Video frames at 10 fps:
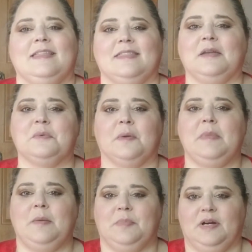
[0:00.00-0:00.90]
then
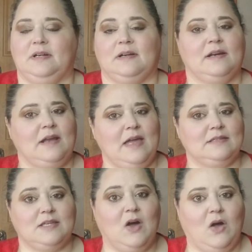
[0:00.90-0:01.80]
remember,
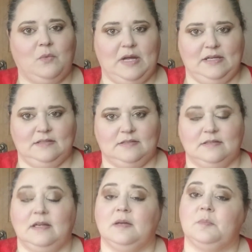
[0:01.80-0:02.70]
as always,
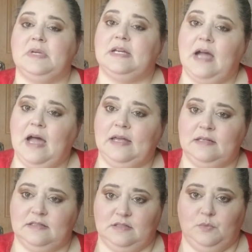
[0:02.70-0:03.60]
be
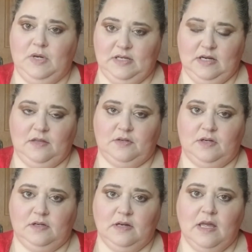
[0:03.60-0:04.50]
kind to one
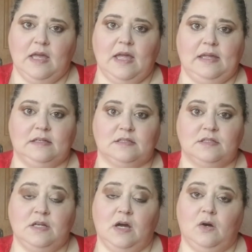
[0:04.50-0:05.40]
another and
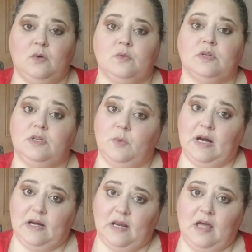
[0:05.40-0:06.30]
know you
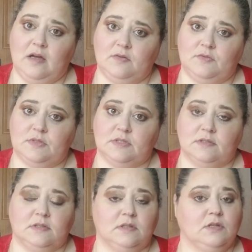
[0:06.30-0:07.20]
are loved,
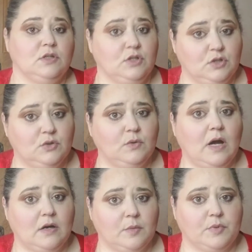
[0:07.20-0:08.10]
you
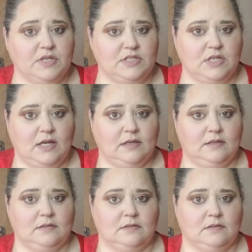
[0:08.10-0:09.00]
are
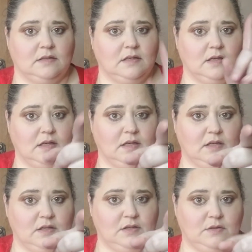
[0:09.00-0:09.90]
appreciated,
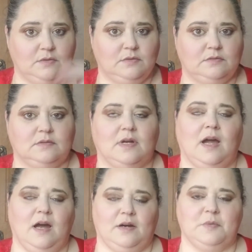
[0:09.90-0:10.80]
you
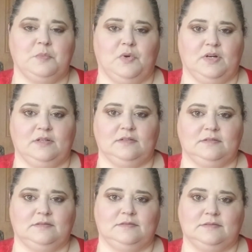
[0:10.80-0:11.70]
are important.
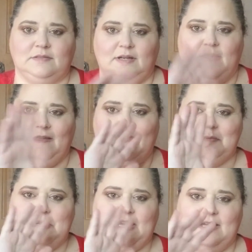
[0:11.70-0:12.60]

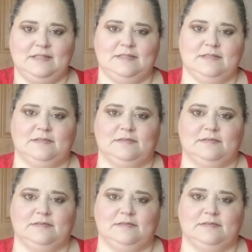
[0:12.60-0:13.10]
Bye guys.